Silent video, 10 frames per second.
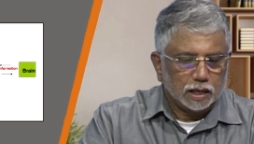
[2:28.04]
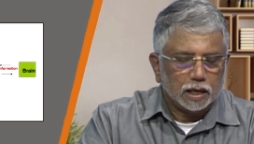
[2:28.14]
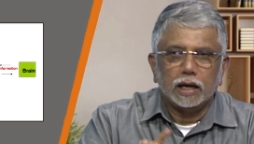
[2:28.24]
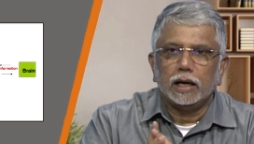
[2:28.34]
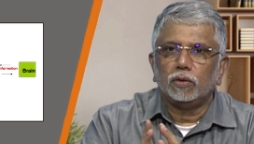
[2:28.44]

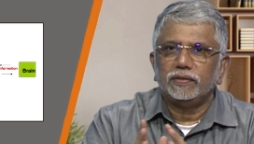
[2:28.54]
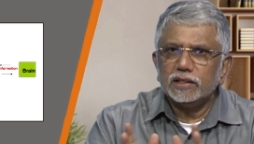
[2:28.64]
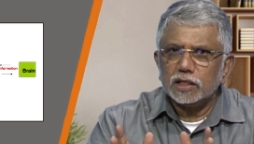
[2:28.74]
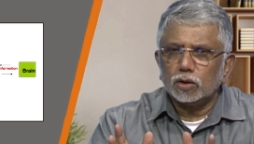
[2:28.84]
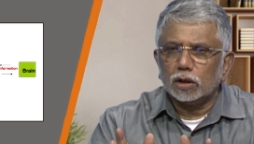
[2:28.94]
Now, this
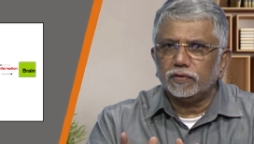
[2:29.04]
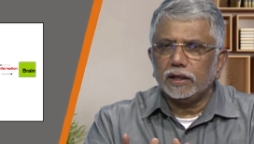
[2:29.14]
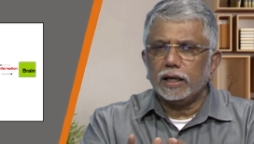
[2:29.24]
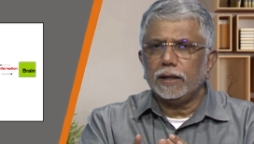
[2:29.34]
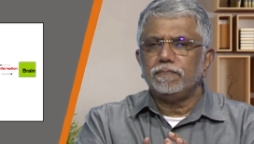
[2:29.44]
is one of
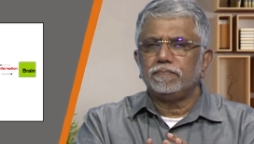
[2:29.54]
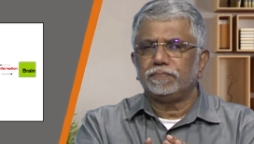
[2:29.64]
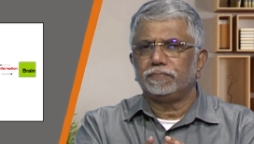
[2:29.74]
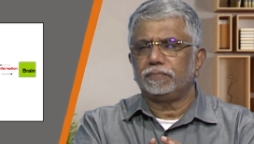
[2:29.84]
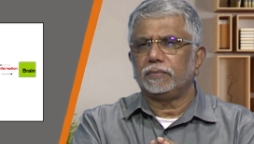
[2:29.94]
the
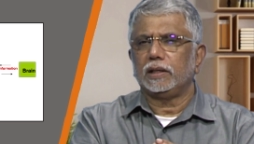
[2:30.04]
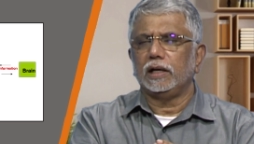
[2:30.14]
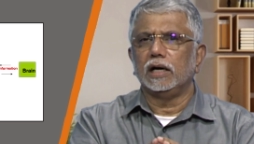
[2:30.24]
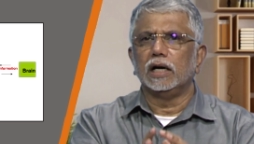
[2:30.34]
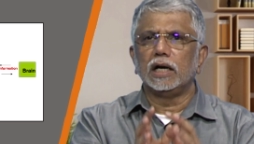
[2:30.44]

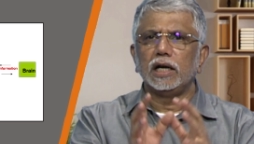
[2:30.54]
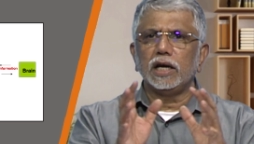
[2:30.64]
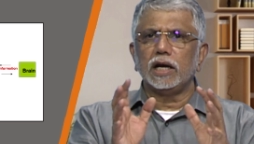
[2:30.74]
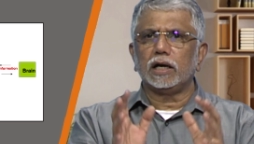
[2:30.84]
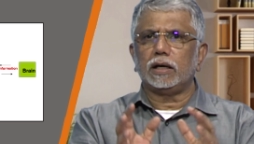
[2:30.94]

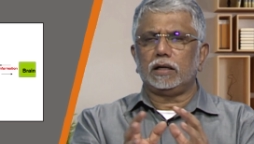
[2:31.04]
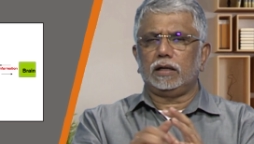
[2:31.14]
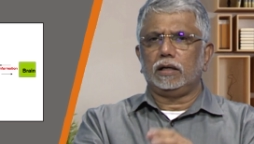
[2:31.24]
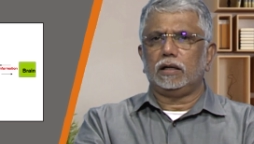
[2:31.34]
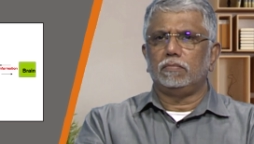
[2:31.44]
earlier
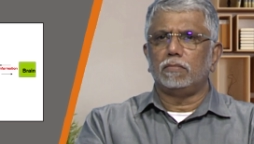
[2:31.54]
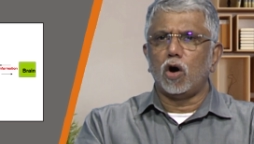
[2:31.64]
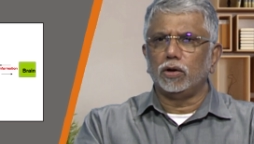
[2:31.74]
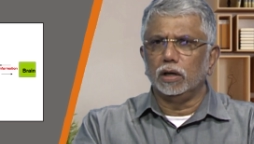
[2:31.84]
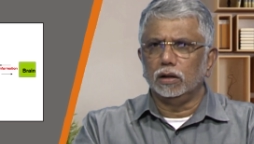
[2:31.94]

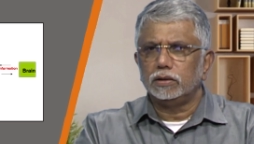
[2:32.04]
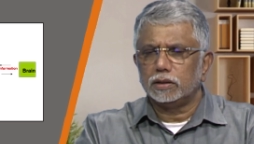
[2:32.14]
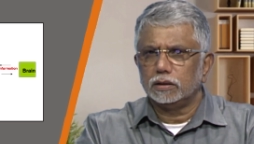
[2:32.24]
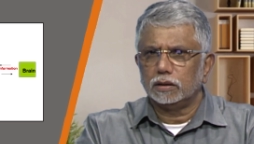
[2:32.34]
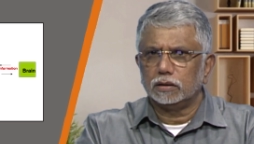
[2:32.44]

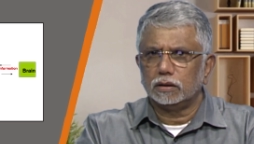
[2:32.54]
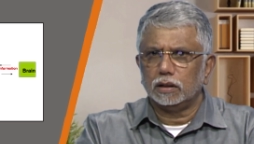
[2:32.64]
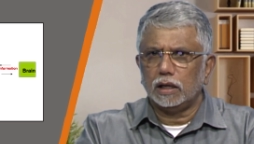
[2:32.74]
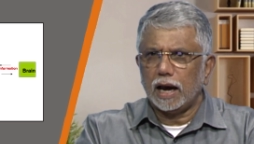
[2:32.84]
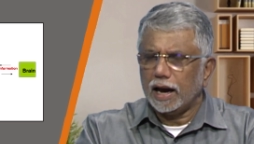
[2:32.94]
models
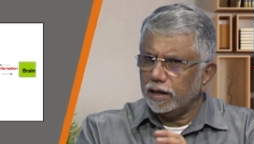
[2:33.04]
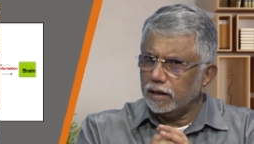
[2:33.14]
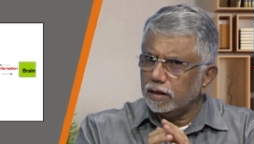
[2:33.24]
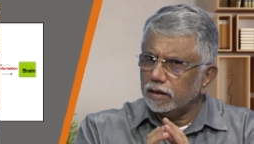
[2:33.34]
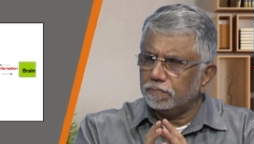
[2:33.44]

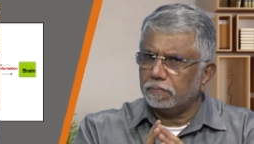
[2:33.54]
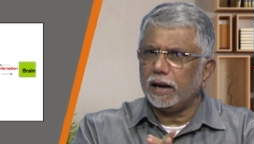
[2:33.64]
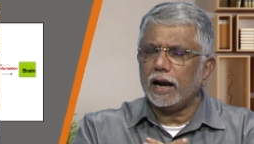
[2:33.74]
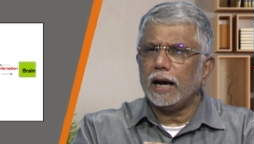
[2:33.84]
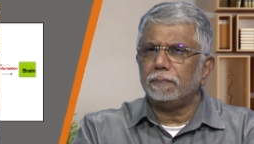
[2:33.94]
and
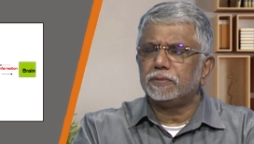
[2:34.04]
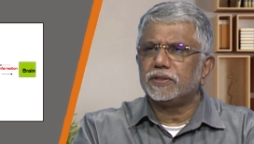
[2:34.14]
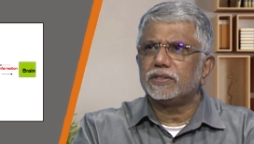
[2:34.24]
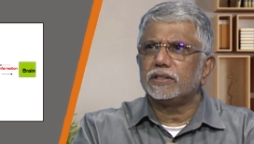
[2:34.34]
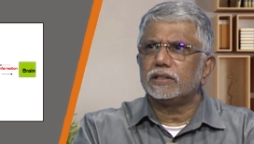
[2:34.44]
perhaps
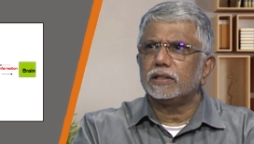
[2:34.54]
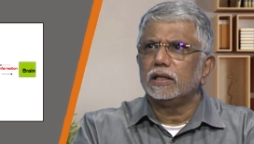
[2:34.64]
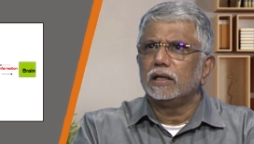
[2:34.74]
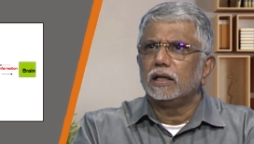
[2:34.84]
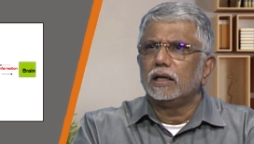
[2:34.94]

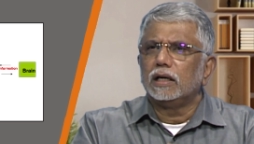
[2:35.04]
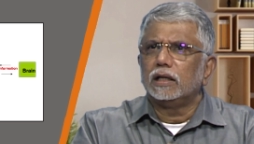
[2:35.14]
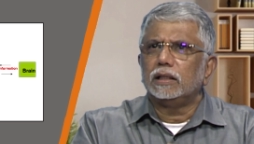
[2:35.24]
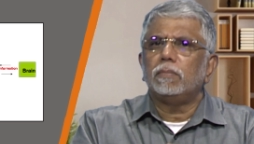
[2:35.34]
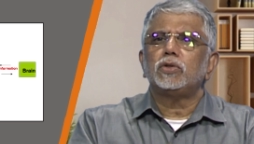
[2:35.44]

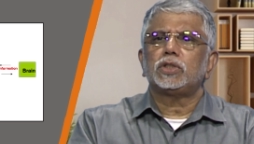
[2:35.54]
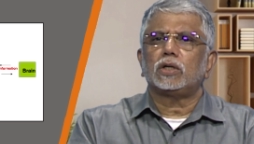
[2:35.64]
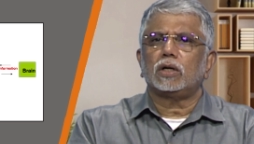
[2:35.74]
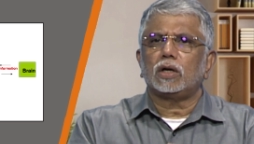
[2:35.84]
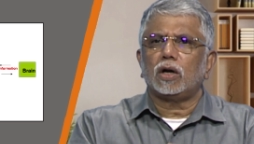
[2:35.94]
the most
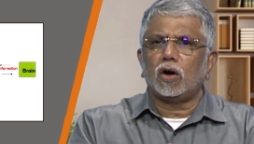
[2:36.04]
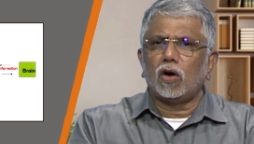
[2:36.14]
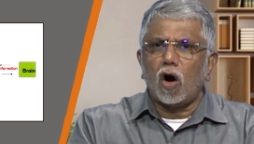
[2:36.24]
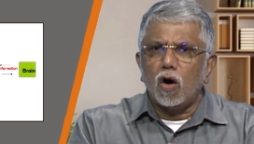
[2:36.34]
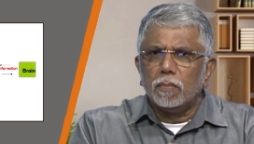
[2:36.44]

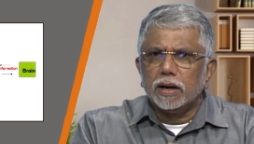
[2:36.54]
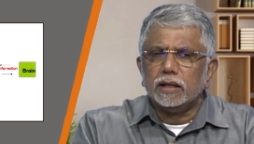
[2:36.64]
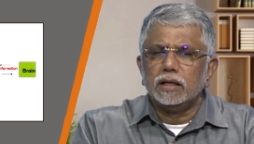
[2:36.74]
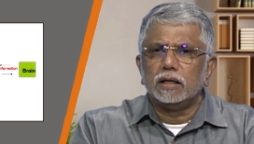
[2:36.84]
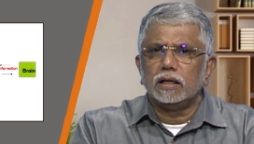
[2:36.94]

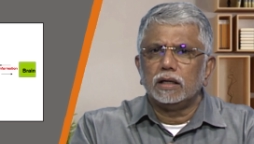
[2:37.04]
common